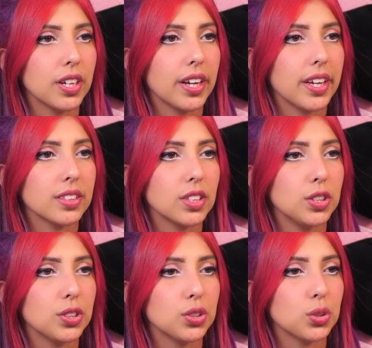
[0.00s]
I guess I
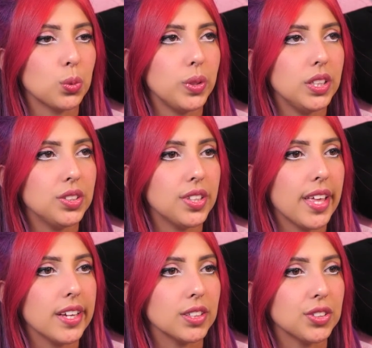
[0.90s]
just squeeze
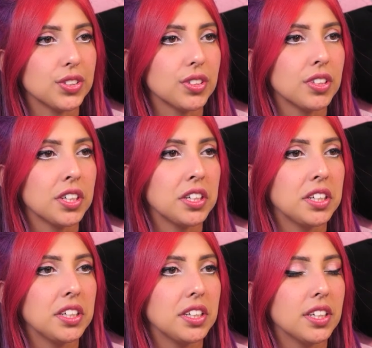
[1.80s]
this
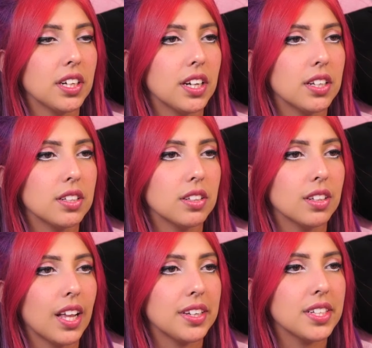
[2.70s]
and
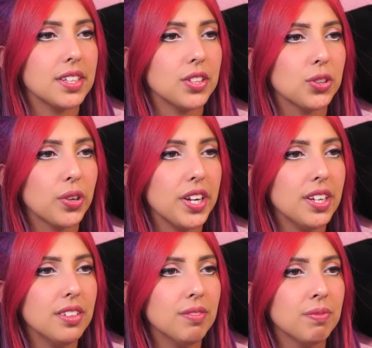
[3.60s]
land it in the
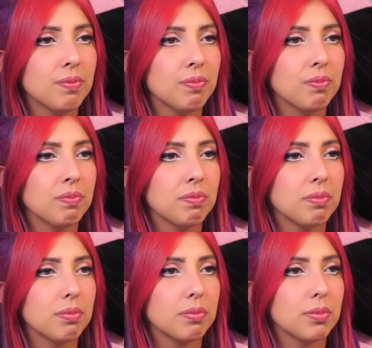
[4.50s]
green.
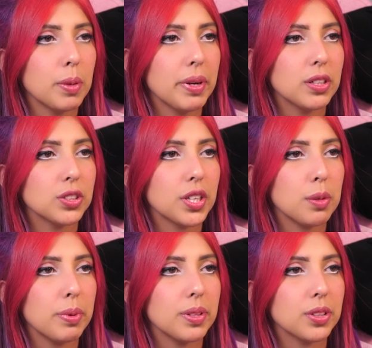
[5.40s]
Maybe I just
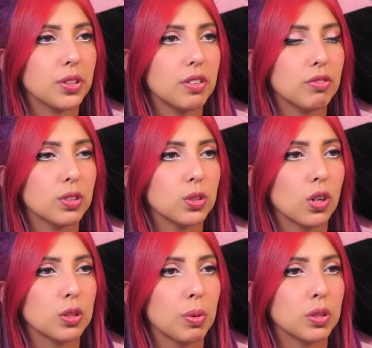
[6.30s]
keep it in the green for as
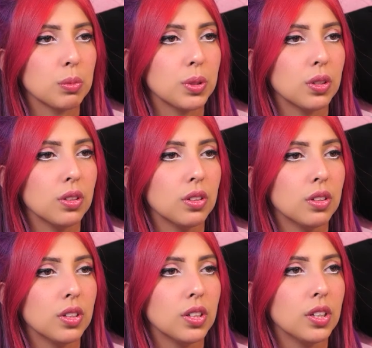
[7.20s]
long as possible.
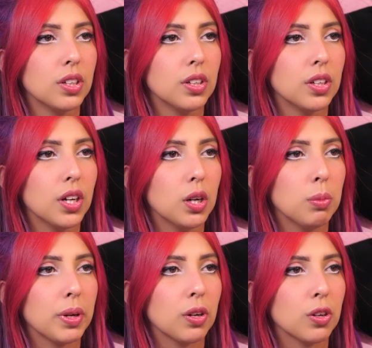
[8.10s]
Oh
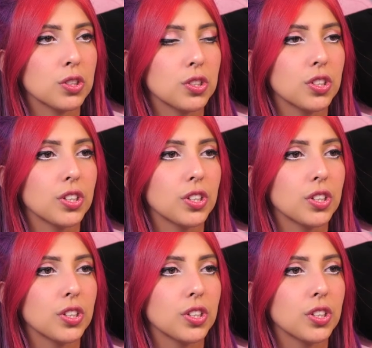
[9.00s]
my gosh.